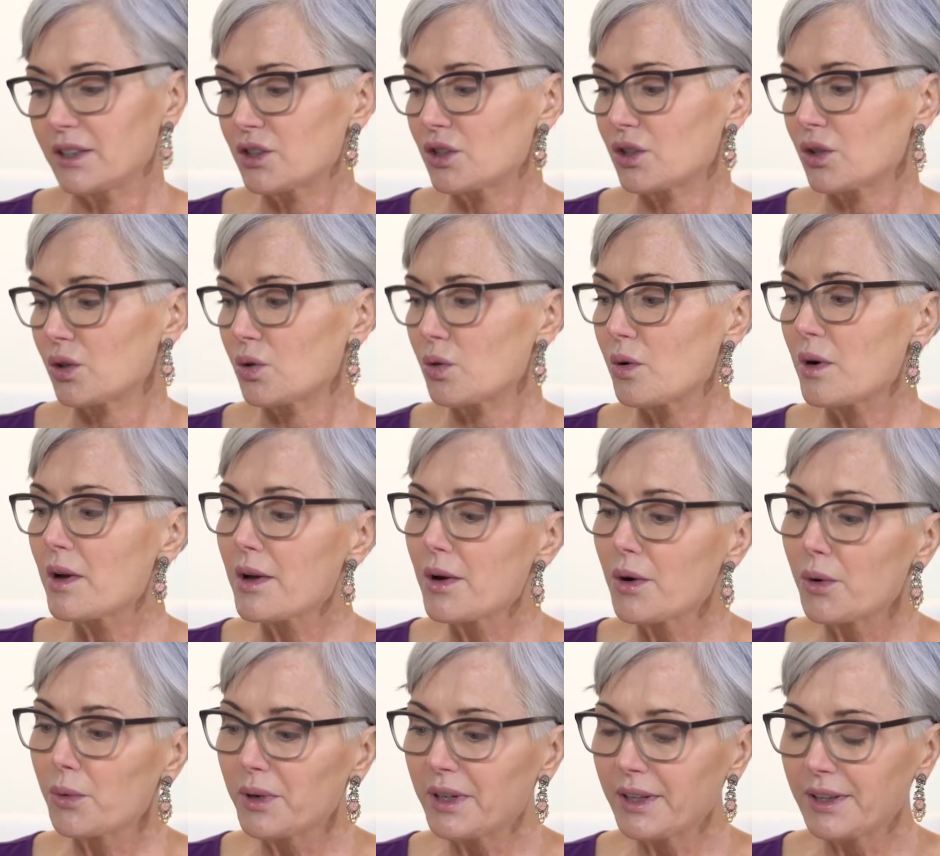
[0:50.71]
So
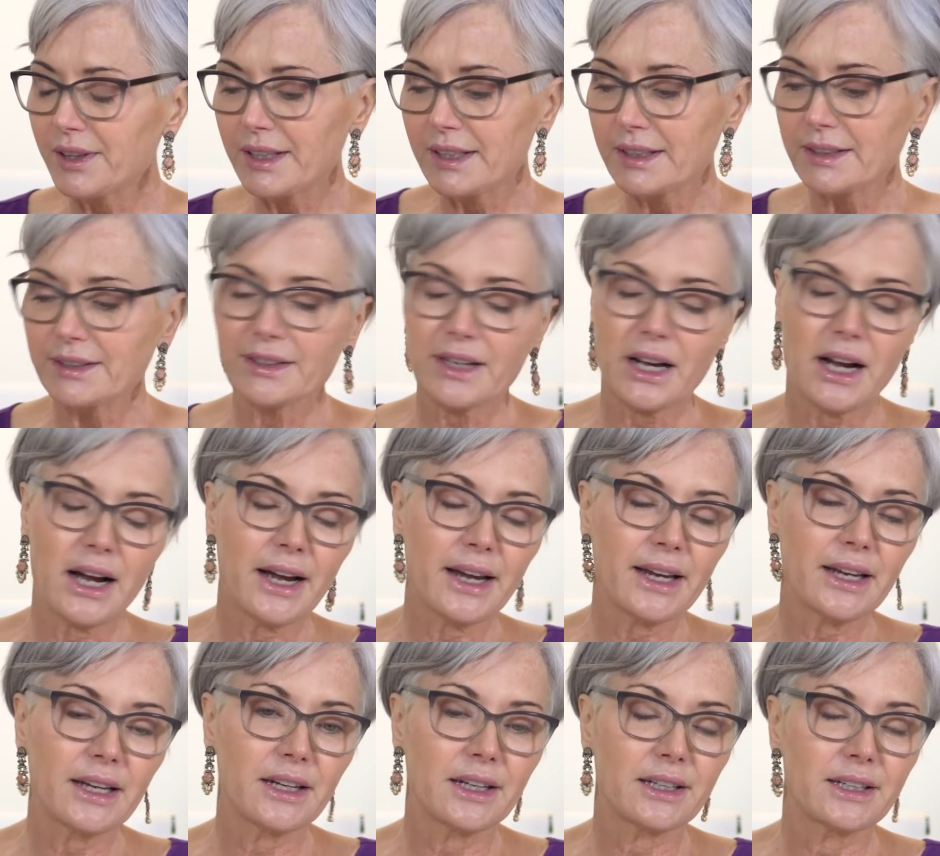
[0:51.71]
with this, I
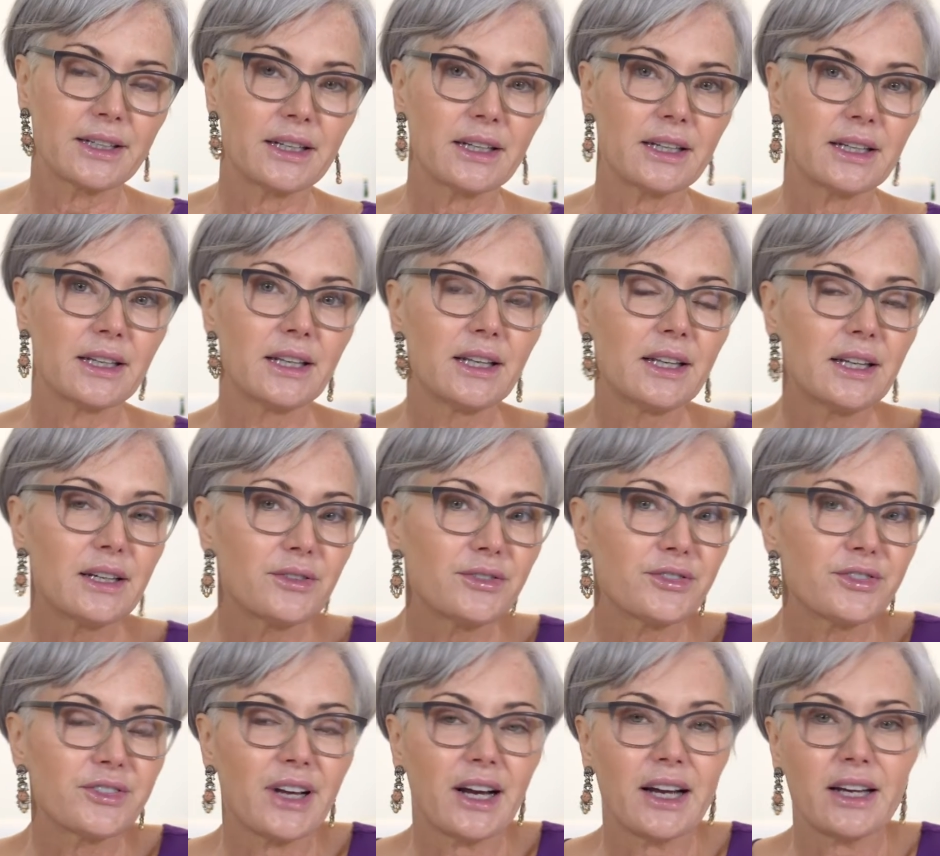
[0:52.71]
can
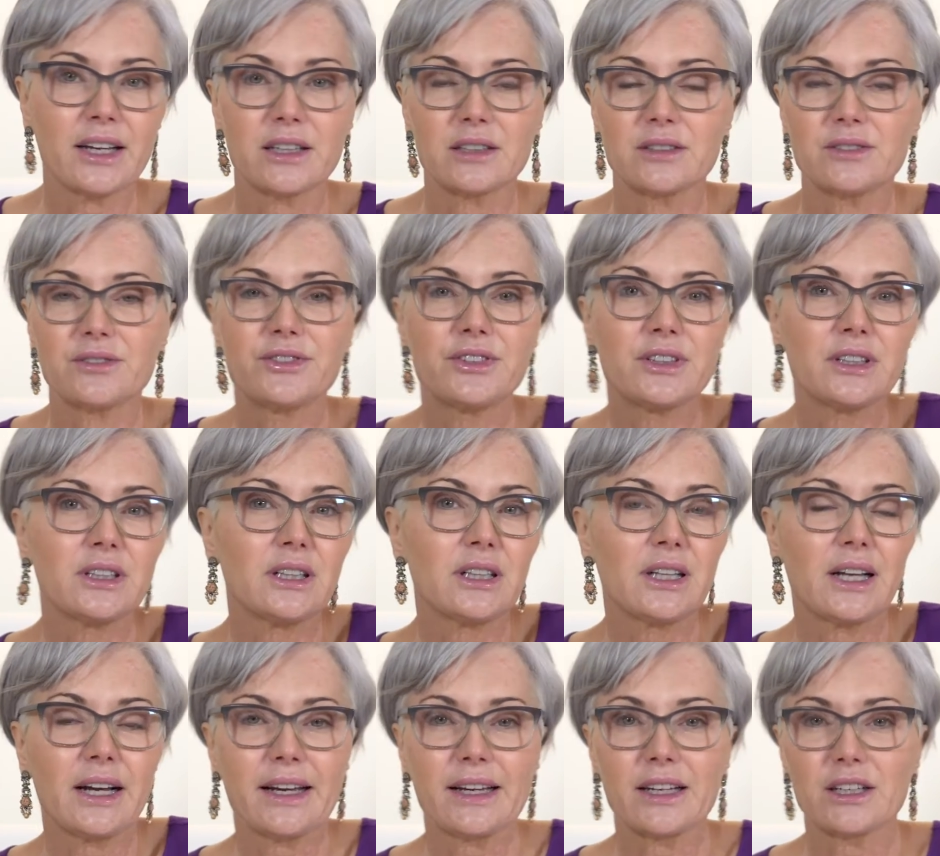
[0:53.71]
lift, I can
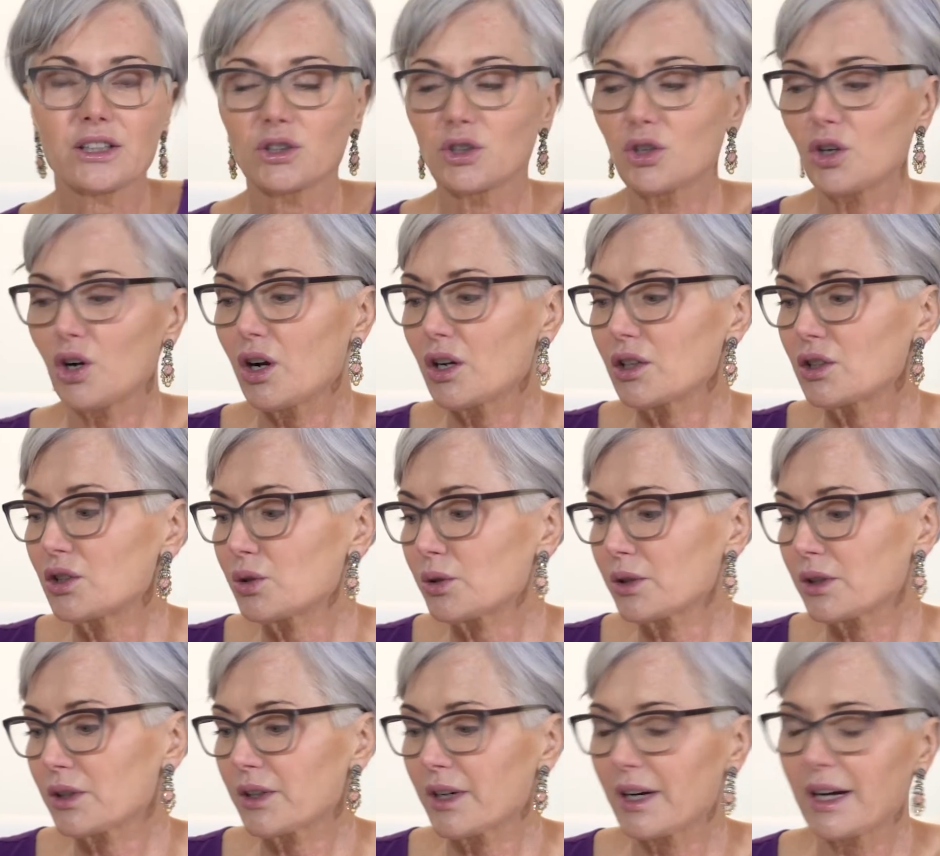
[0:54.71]
fill, I can
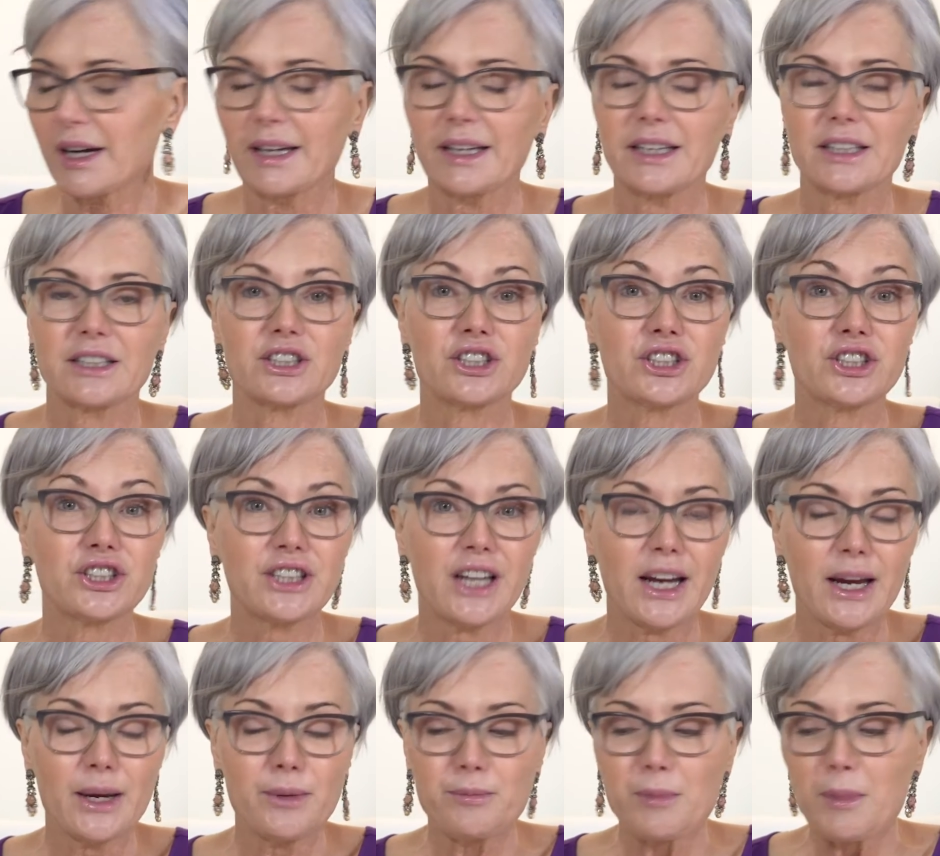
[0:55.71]
contour, I can
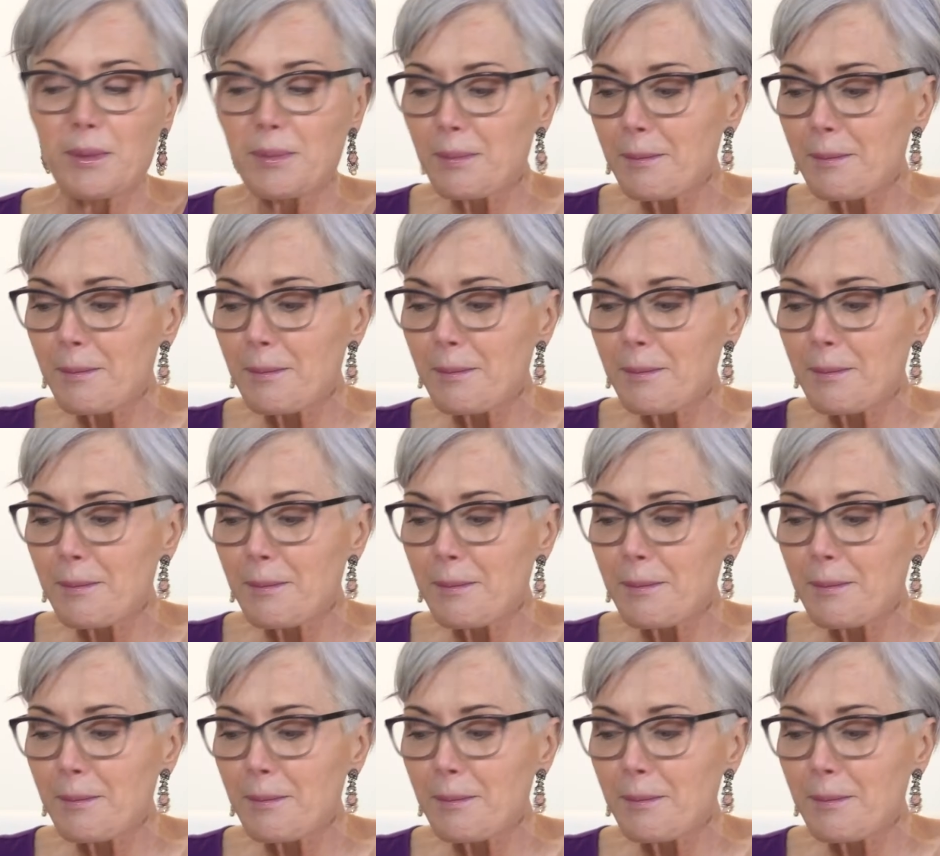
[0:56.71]
shape.